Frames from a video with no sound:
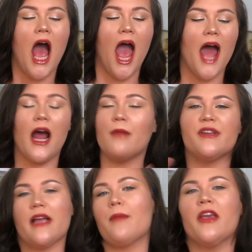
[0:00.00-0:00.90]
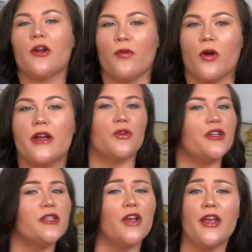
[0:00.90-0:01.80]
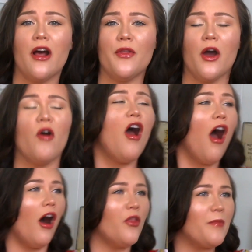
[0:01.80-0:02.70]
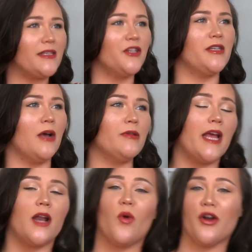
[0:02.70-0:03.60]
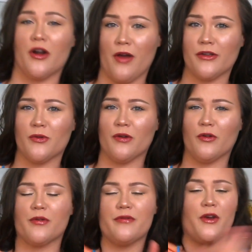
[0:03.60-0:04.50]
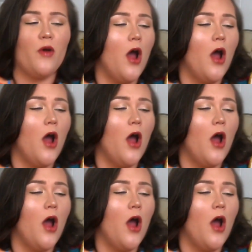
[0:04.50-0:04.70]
And I'm just, I'm here for it. So just so y'all know, all the messages I was getting, wondering if I was doing a full review.